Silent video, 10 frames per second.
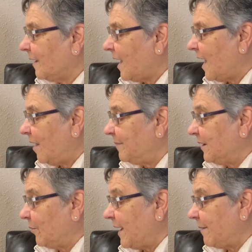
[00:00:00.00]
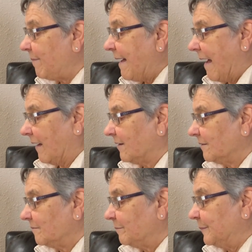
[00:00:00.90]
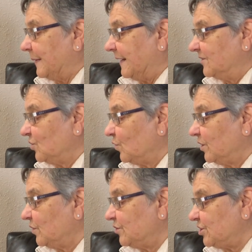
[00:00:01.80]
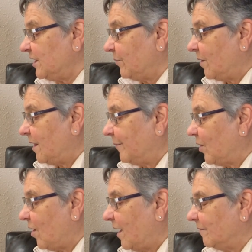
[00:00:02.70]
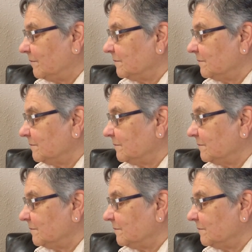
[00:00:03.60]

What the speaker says: I'll be right back, but don't you cheat while I'm gone.